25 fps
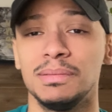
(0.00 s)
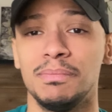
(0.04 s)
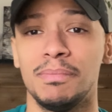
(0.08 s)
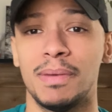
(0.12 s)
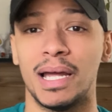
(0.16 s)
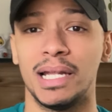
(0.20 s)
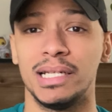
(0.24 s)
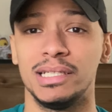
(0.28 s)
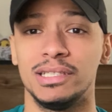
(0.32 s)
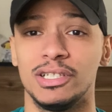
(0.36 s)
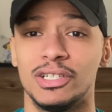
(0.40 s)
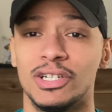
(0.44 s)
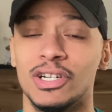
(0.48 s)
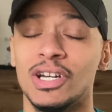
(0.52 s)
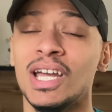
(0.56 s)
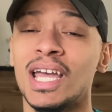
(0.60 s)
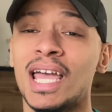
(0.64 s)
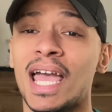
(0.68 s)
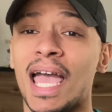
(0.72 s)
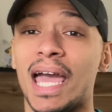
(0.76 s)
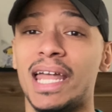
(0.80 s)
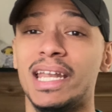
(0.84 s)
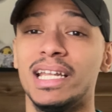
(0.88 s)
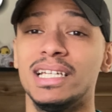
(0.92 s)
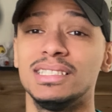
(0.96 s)
Bender,
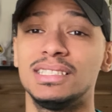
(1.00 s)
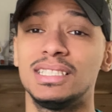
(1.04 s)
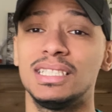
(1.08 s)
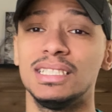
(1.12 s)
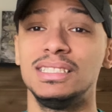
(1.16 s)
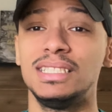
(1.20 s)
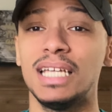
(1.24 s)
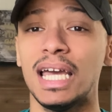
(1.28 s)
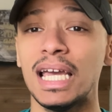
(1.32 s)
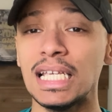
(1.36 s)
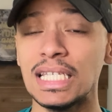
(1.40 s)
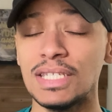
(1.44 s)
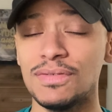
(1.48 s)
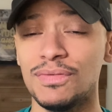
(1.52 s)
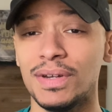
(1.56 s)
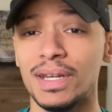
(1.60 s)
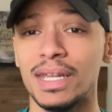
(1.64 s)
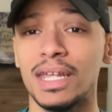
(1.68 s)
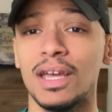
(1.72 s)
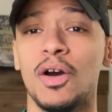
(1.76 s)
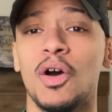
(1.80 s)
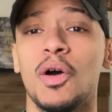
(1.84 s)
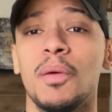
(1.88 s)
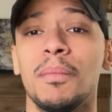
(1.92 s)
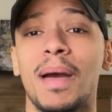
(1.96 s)
and in today's
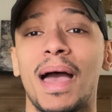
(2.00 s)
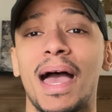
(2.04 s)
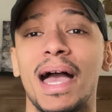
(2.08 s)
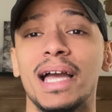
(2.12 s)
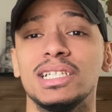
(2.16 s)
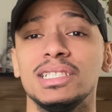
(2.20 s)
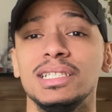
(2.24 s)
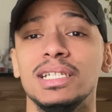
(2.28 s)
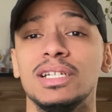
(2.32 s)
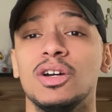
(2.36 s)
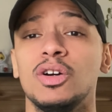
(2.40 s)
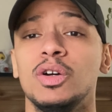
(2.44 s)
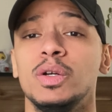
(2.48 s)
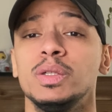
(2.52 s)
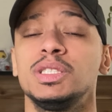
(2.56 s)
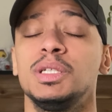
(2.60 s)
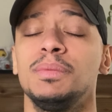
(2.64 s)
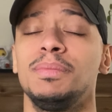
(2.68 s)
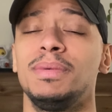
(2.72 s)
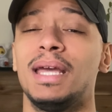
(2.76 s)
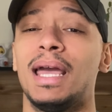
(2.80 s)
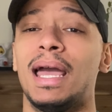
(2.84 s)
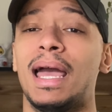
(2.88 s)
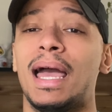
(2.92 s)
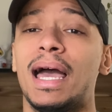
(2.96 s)
video I'm actually going to
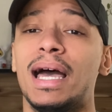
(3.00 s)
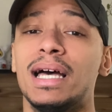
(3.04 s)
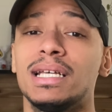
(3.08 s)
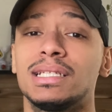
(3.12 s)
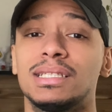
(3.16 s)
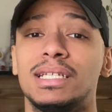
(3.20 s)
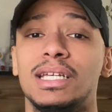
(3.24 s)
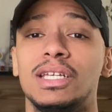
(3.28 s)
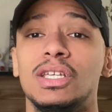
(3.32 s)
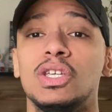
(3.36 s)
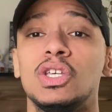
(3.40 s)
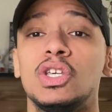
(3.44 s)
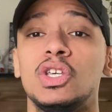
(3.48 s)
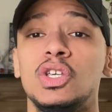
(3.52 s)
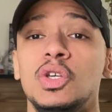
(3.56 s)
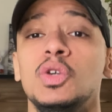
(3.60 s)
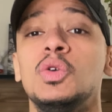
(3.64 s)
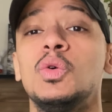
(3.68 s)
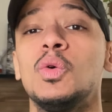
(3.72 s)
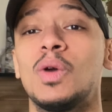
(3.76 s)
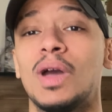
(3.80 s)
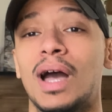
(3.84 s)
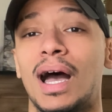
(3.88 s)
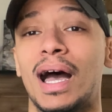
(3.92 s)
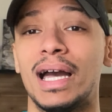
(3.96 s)
be asking you
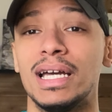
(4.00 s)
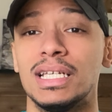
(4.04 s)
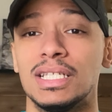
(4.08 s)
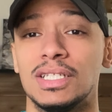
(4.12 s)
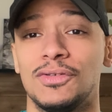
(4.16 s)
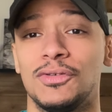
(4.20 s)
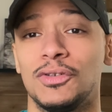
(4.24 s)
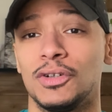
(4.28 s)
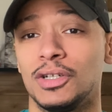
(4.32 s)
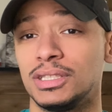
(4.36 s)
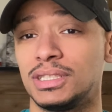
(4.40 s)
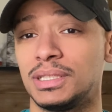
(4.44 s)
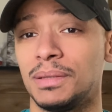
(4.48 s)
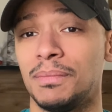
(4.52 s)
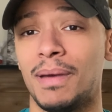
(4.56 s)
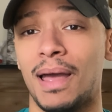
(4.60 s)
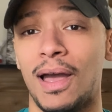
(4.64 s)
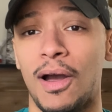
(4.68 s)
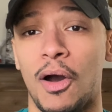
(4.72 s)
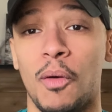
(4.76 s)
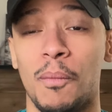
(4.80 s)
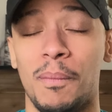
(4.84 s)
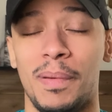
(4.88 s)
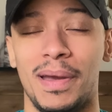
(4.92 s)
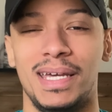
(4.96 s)
guys for some
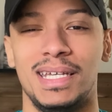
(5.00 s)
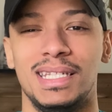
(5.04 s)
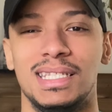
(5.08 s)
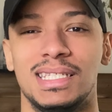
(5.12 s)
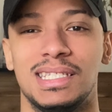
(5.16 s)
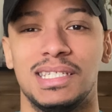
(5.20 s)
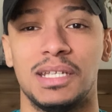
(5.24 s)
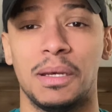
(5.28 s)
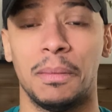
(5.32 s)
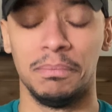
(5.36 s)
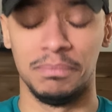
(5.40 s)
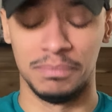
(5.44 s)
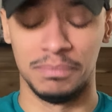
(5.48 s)
help and some